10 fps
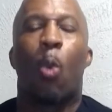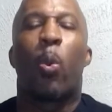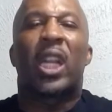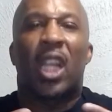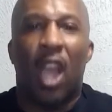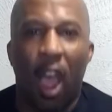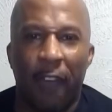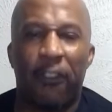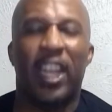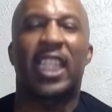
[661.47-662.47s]
with
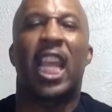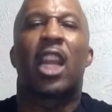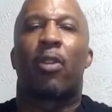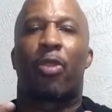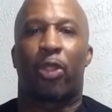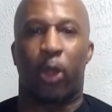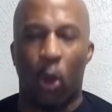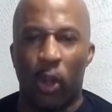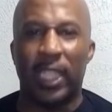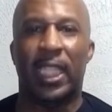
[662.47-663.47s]
confidence and
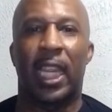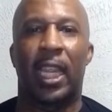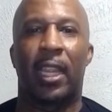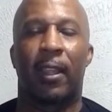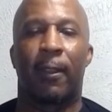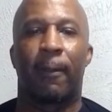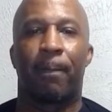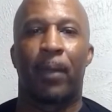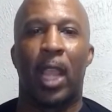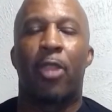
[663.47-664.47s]
authority,
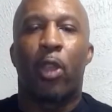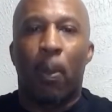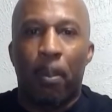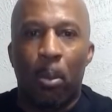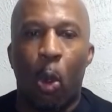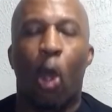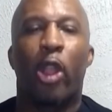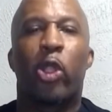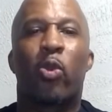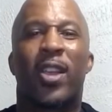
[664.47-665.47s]
the
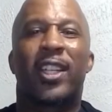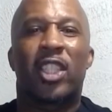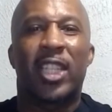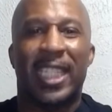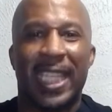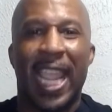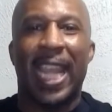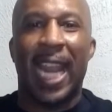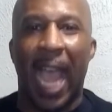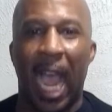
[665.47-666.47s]
more you're going to
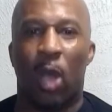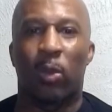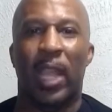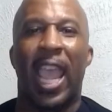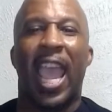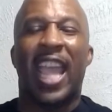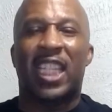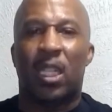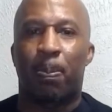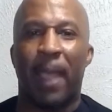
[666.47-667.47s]
stand out,
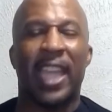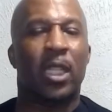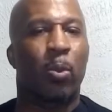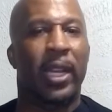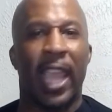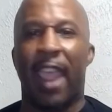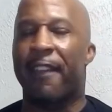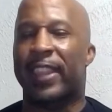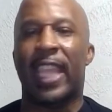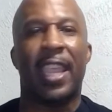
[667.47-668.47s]
especially when
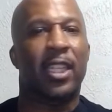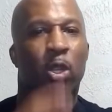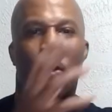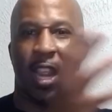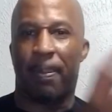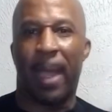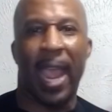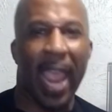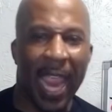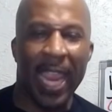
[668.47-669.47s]
everything is created
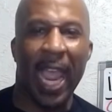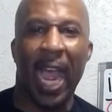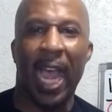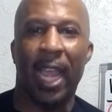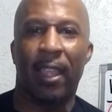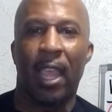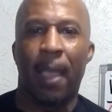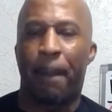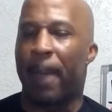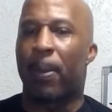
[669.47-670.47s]
by AI.
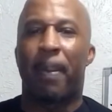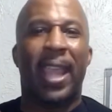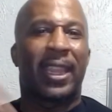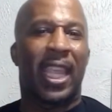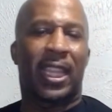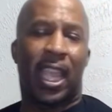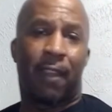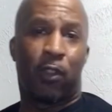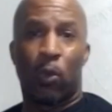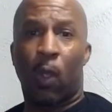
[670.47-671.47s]
People may think
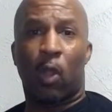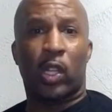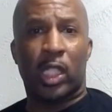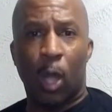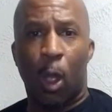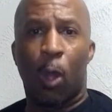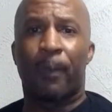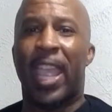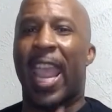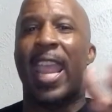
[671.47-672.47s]
that if you wrote a song,
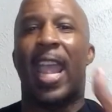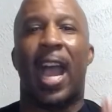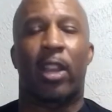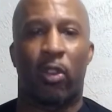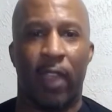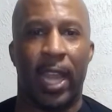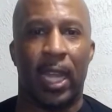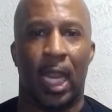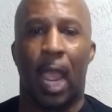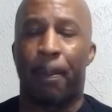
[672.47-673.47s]
that AI
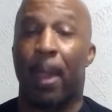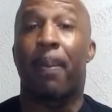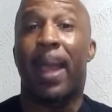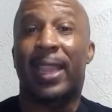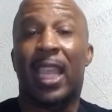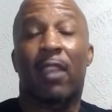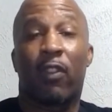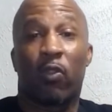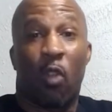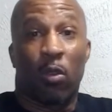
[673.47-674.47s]
created. People may think if
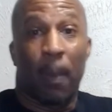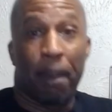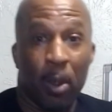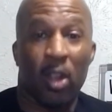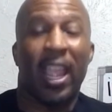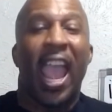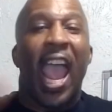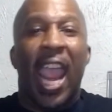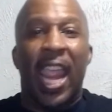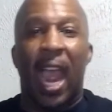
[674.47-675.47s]
you wrote a book,
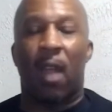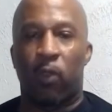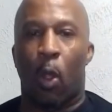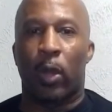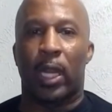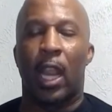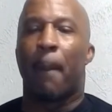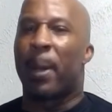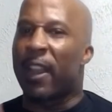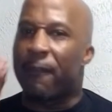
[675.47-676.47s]
AI wrote it.
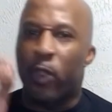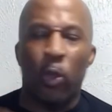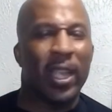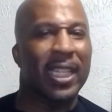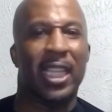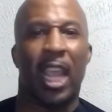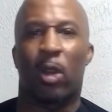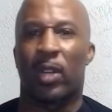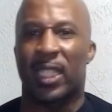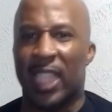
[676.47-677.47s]
But if you can stand
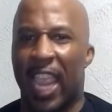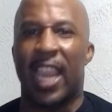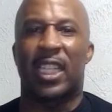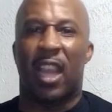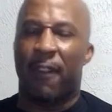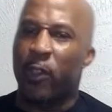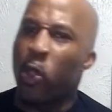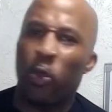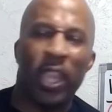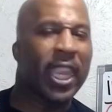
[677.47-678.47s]
on a stage, if
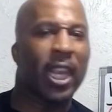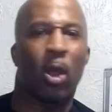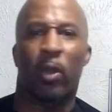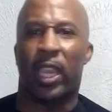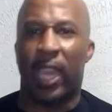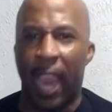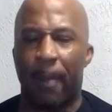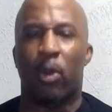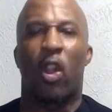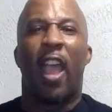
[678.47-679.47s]
you can get on a
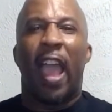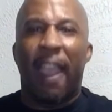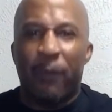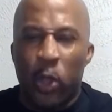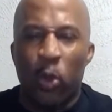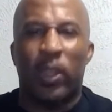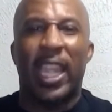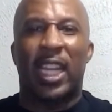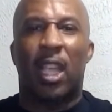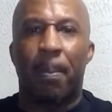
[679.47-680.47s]
camera, and you
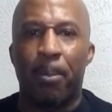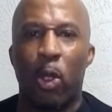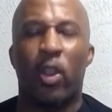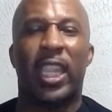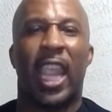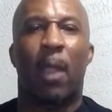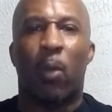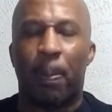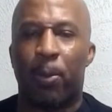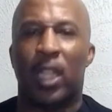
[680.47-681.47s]
can communicate
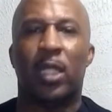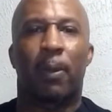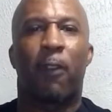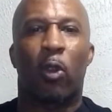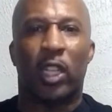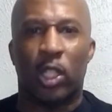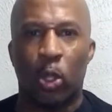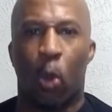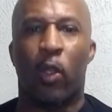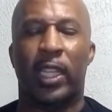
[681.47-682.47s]
with principle-focused
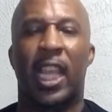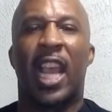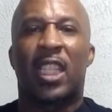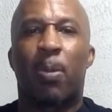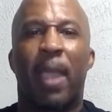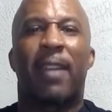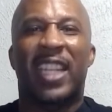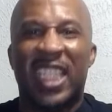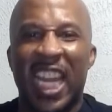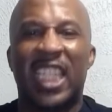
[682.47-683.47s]
stories to be able
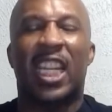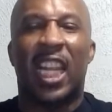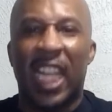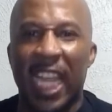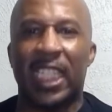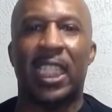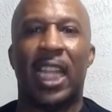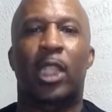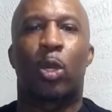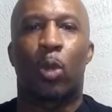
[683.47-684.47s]
to teach the lessons
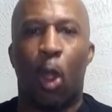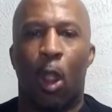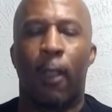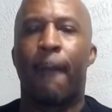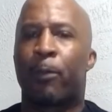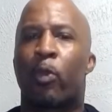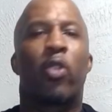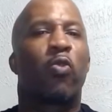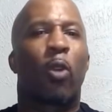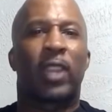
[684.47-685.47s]
that you learned when
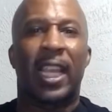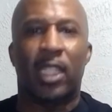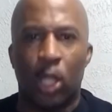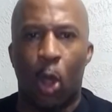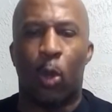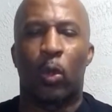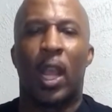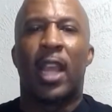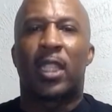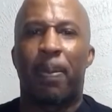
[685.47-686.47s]
you wrote that song,
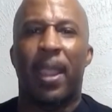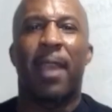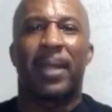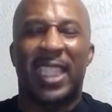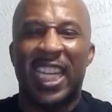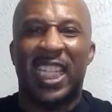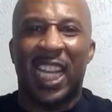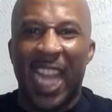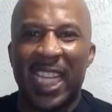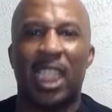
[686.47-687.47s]
to be able to teach the
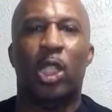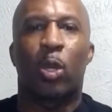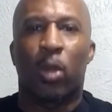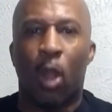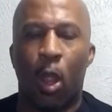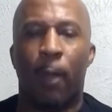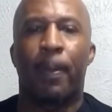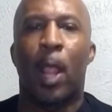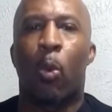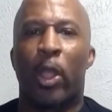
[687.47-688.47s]
lessons you learned
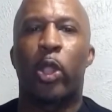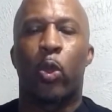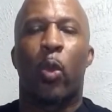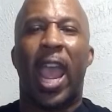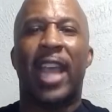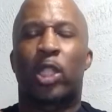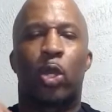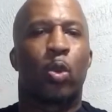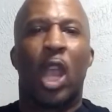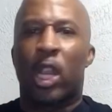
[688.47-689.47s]
when you had
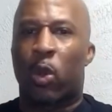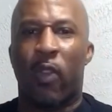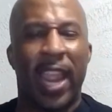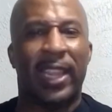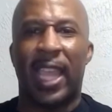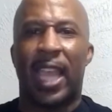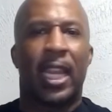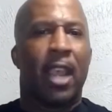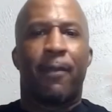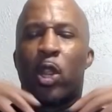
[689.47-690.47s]
to create
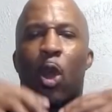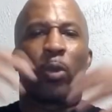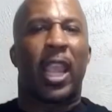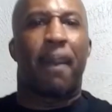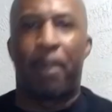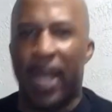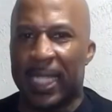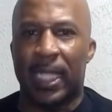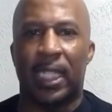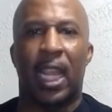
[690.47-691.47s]
that, that
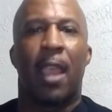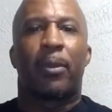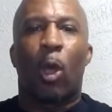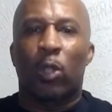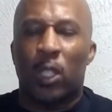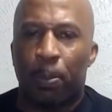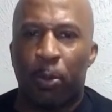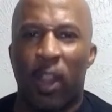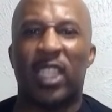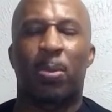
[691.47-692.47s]
business. Those
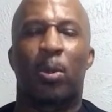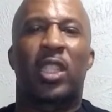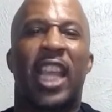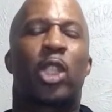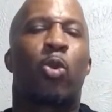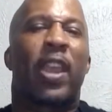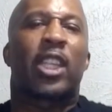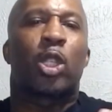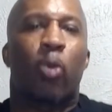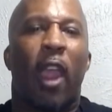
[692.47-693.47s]
principles that you
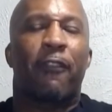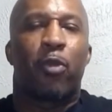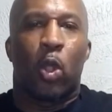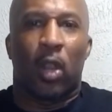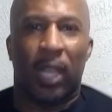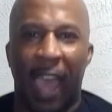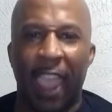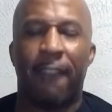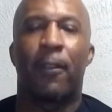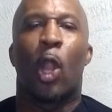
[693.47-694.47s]
extract from your
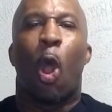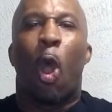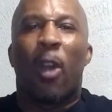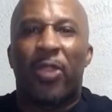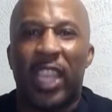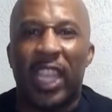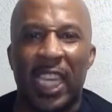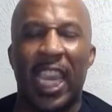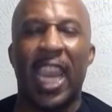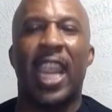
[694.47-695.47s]
life are the
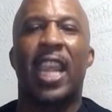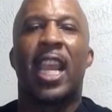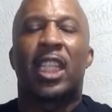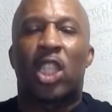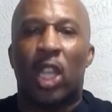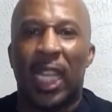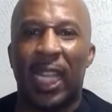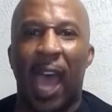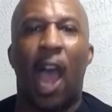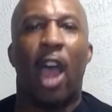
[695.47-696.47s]
key to
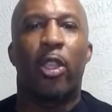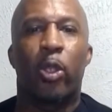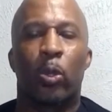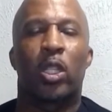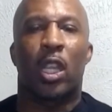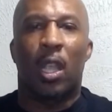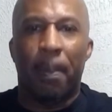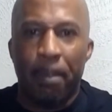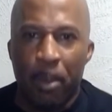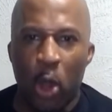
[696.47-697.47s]
allowing you to
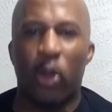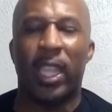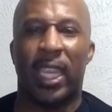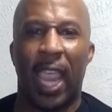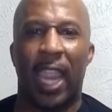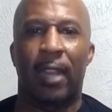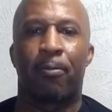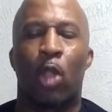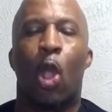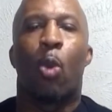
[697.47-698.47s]
communicate
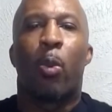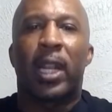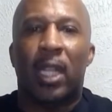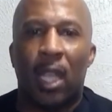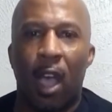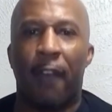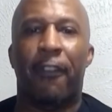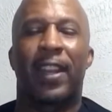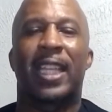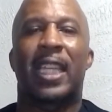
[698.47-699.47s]
with
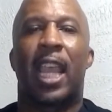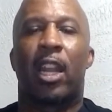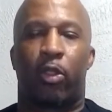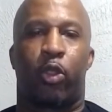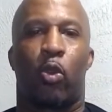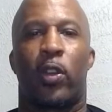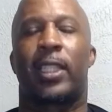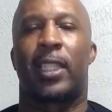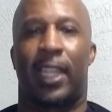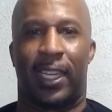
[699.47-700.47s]
confidence and
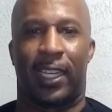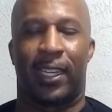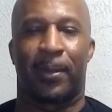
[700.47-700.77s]
authority.